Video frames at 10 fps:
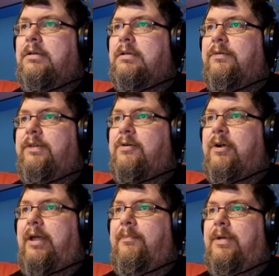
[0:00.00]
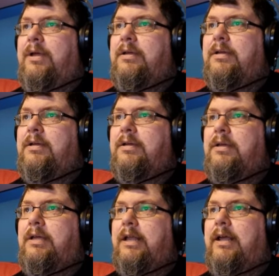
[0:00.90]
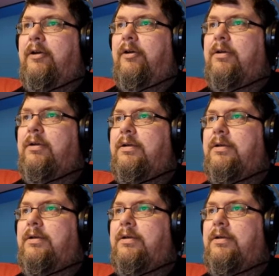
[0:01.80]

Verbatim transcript: So in the crime, yellow.